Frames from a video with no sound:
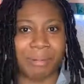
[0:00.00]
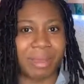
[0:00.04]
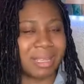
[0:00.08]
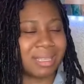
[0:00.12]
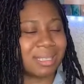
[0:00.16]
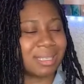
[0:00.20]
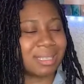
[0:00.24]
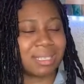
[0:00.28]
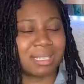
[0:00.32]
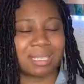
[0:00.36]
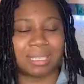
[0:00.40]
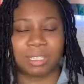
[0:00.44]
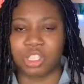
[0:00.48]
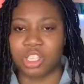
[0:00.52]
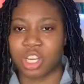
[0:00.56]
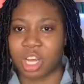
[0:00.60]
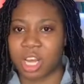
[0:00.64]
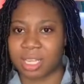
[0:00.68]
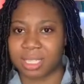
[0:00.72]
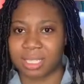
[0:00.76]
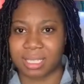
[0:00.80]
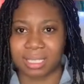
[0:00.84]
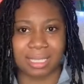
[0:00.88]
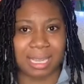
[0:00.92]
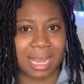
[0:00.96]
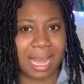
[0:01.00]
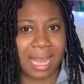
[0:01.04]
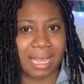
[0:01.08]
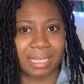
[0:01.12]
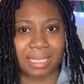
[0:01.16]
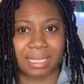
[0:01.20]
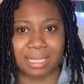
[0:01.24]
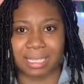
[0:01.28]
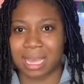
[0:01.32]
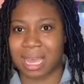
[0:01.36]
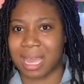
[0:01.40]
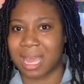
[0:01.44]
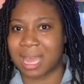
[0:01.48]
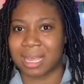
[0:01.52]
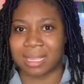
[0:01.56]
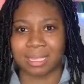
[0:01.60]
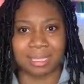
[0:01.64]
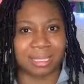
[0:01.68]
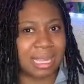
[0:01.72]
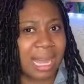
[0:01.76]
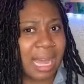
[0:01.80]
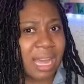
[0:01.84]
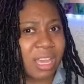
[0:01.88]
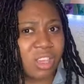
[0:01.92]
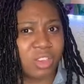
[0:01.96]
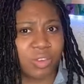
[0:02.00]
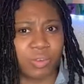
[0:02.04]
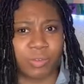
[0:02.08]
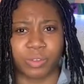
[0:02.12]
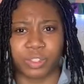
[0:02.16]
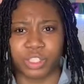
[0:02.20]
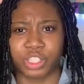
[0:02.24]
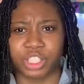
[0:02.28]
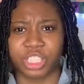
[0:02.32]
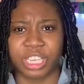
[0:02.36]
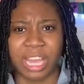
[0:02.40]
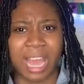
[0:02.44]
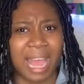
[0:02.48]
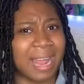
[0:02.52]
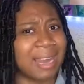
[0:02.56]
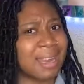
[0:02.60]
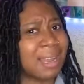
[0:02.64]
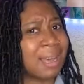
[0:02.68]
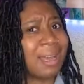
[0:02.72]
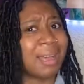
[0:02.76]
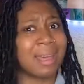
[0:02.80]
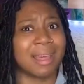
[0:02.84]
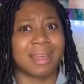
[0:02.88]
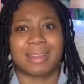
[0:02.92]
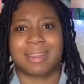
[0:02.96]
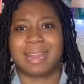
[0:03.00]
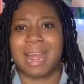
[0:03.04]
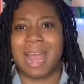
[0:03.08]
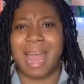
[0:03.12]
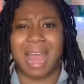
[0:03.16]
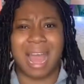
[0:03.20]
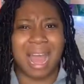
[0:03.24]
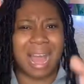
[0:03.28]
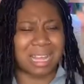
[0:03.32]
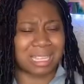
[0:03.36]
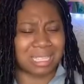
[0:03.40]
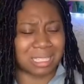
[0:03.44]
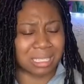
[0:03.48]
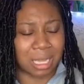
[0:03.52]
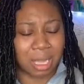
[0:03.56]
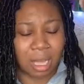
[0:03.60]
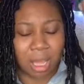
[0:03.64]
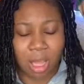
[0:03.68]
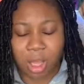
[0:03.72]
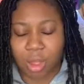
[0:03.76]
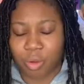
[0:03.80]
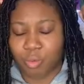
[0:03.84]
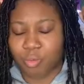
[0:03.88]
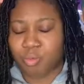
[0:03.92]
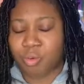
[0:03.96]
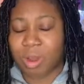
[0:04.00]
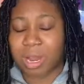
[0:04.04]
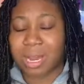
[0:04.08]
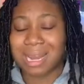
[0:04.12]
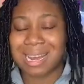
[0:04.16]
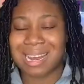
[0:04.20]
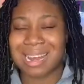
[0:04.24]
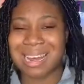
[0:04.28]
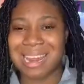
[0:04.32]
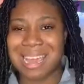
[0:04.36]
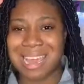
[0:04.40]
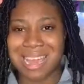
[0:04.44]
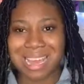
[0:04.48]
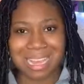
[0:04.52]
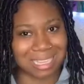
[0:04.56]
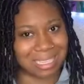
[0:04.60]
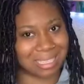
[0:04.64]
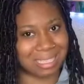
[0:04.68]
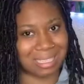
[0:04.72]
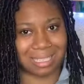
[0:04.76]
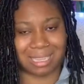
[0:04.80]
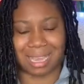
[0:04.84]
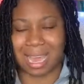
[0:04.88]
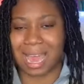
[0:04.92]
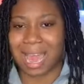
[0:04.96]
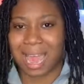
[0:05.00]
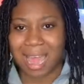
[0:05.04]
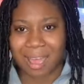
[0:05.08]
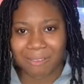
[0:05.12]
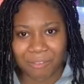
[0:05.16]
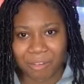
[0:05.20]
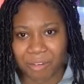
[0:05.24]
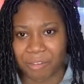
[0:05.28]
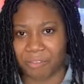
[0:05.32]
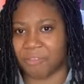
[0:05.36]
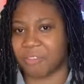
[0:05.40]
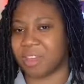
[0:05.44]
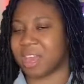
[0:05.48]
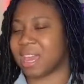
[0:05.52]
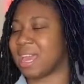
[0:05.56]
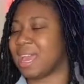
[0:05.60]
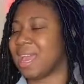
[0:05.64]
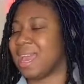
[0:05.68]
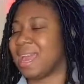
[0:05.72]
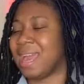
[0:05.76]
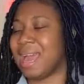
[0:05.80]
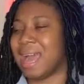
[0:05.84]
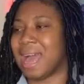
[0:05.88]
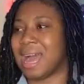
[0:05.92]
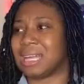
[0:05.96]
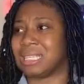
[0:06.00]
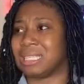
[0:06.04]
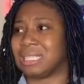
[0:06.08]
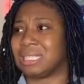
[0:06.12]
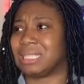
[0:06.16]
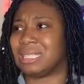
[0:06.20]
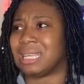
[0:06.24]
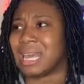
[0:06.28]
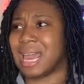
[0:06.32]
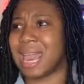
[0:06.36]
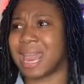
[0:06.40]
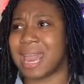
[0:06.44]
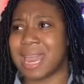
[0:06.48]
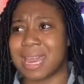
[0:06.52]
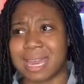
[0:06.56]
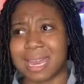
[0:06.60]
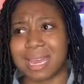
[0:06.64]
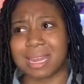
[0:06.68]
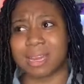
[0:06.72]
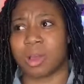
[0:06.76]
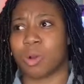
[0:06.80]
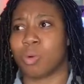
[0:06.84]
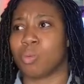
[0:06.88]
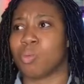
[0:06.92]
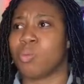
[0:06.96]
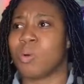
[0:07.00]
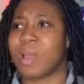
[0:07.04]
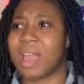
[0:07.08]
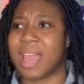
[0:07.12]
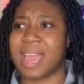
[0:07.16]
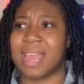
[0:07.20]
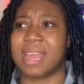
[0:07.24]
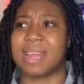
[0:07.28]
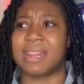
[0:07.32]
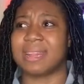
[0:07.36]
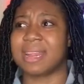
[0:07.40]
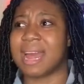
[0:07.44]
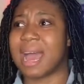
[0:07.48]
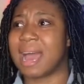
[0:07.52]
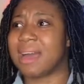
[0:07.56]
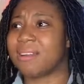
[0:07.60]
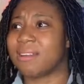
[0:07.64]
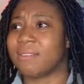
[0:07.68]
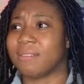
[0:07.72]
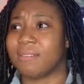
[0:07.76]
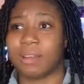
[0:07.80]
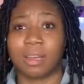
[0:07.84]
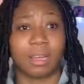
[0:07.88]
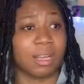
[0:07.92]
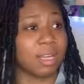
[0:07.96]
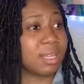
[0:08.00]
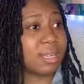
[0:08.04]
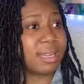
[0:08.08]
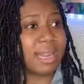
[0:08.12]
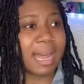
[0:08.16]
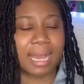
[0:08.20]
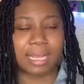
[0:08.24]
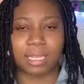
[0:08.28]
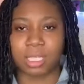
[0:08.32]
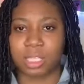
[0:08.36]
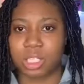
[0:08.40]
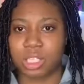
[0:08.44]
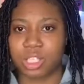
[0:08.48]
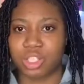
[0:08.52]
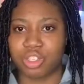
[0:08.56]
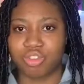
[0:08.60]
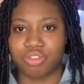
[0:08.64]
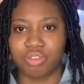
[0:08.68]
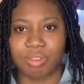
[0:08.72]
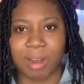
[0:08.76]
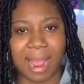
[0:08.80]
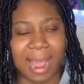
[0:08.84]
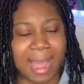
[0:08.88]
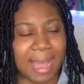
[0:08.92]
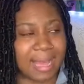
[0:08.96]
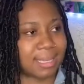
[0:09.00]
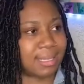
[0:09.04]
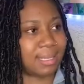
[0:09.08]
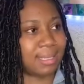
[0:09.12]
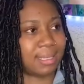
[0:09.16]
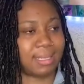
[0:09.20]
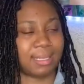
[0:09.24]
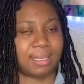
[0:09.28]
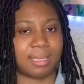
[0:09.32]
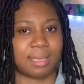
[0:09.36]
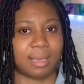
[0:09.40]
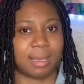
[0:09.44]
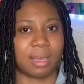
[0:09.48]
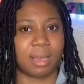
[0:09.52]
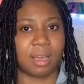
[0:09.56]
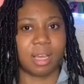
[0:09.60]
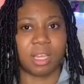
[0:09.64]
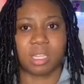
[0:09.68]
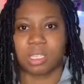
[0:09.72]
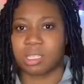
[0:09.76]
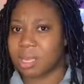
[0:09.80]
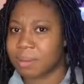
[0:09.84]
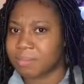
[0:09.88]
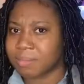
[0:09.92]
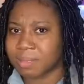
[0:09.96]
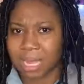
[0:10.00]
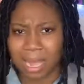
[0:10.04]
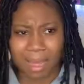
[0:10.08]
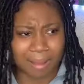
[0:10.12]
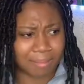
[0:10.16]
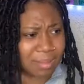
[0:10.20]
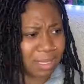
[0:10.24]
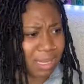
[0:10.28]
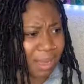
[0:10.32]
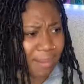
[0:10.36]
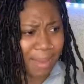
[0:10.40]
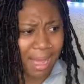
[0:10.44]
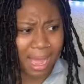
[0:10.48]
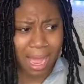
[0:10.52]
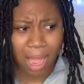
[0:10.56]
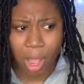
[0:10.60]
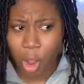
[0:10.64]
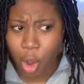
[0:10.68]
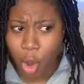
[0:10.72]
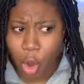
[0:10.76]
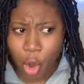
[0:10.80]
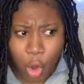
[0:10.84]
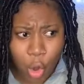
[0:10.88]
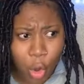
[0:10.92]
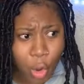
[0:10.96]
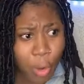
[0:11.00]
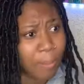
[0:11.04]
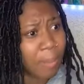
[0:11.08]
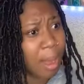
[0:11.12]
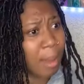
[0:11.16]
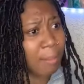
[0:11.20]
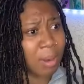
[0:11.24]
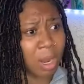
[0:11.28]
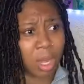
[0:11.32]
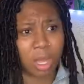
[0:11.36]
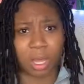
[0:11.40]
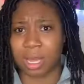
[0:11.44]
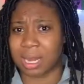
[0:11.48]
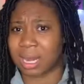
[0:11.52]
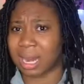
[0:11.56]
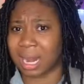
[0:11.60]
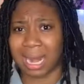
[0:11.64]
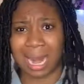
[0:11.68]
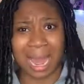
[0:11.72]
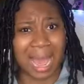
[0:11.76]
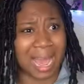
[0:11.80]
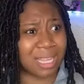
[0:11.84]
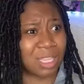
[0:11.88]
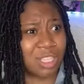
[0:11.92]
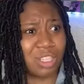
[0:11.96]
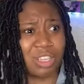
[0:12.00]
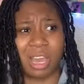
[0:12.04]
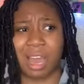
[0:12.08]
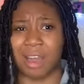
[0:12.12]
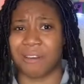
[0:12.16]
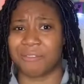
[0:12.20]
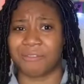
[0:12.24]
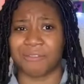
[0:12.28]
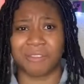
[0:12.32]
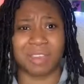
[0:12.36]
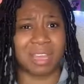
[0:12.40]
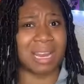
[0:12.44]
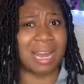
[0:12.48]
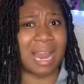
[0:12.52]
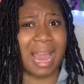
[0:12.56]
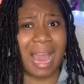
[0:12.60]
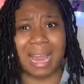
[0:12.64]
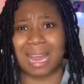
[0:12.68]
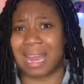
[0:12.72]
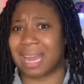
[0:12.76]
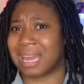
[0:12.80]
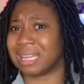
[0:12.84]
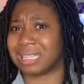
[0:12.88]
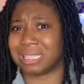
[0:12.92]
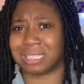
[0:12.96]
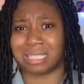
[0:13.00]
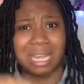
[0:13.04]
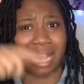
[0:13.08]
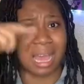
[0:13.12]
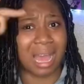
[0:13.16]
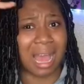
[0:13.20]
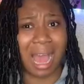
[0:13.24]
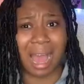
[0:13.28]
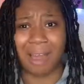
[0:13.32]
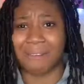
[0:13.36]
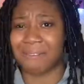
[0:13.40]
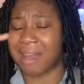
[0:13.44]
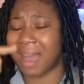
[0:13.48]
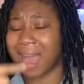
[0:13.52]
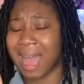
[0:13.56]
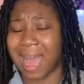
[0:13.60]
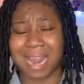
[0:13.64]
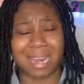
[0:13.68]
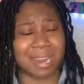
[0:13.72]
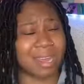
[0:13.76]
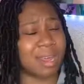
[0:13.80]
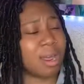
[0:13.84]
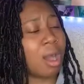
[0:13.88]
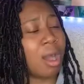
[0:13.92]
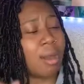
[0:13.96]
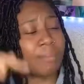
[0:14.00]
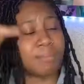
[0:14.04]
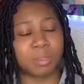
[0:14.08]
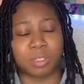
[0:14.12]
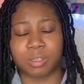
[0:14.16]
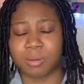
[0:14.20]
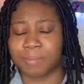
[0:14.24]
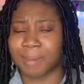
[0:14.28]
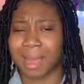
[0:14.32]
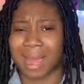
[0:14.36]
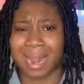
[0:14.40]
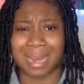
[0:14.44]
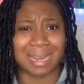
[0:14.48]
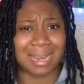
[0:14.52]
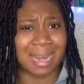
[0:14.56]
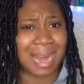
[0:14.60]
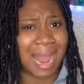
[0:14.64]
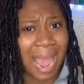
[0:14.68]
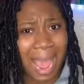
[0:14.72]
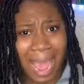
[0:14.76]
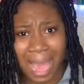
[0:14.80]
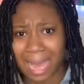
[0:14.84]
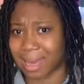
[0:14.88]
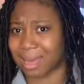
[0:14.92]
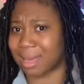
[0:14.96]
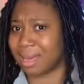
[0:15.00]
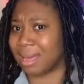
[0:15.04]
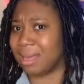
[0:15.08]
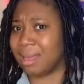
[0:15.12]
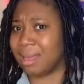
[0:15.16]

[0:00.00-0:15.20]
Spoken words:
it's just that tears that you shed that has released everything. It has taken away that stress. Sometimes I'm at home, I'm not gonna lie to you, I feel like I've had it up to my neck.